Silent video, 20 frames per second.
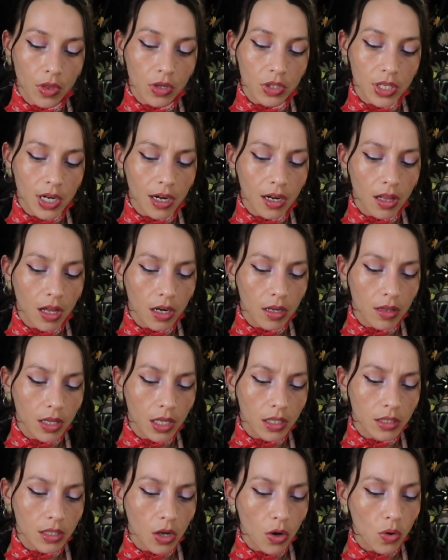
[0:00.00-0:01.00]
there's not a lot of
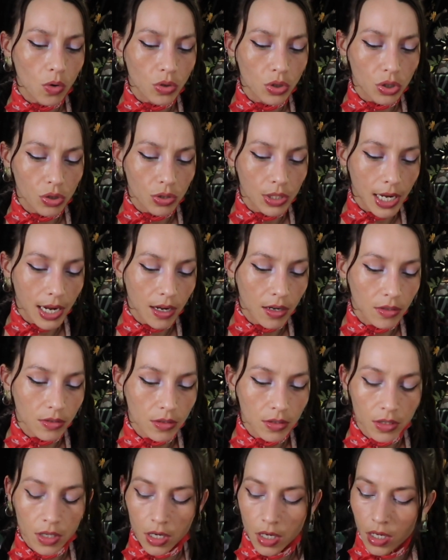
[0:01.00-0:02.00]
things that hold you
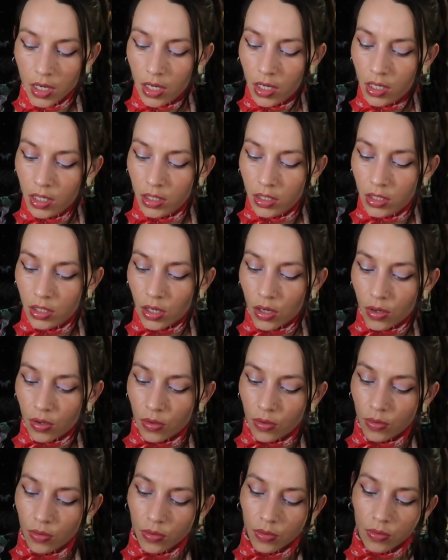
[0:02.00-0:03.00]
down,
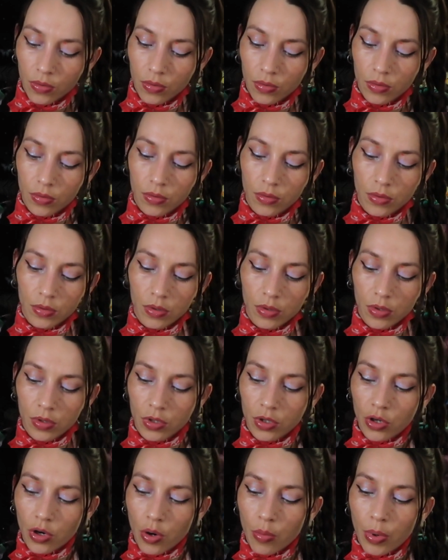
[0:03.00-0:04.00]
so
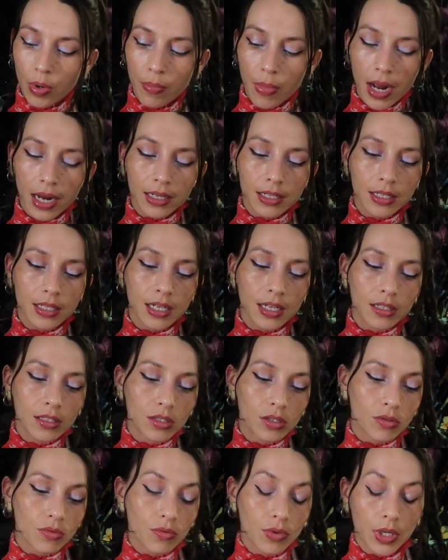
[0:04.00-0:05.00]
your
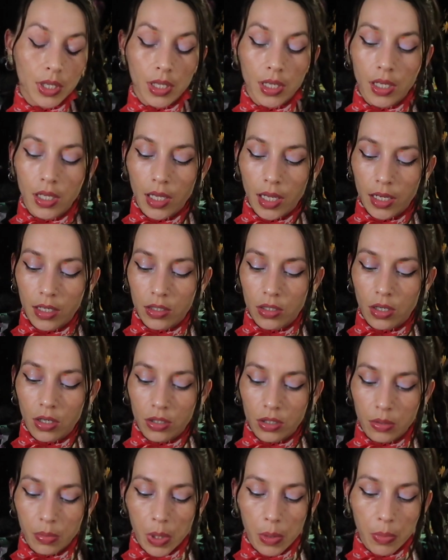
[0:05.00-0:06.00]
open-mindedness really like
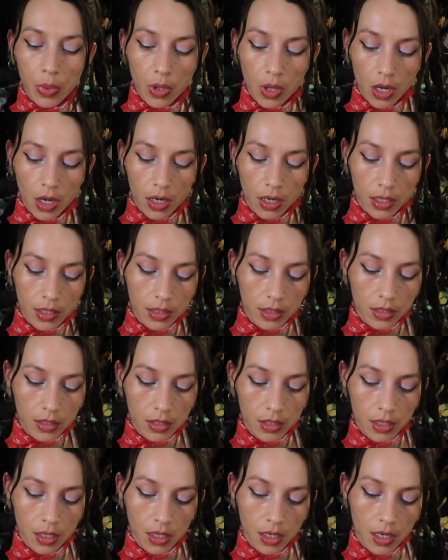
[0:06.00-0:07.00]
turns people
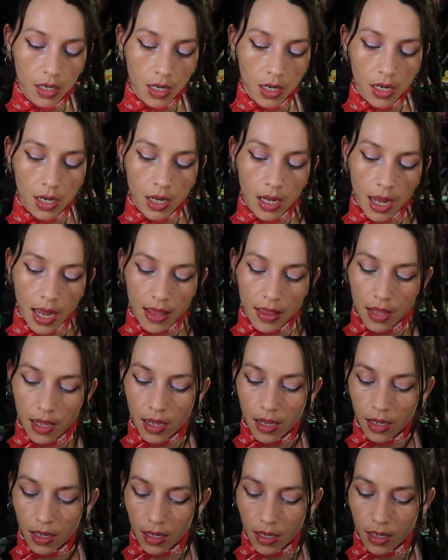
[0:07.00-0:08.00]
on, I
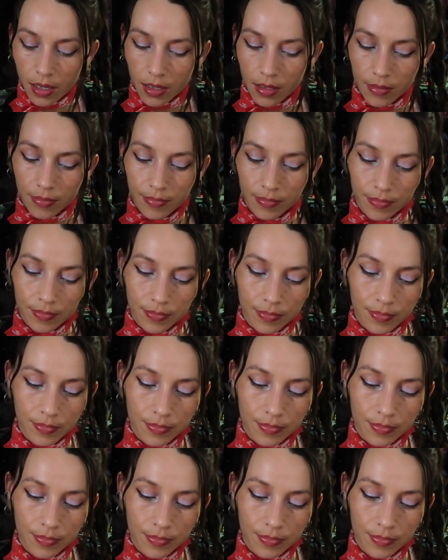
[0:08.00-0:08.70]
think. Um,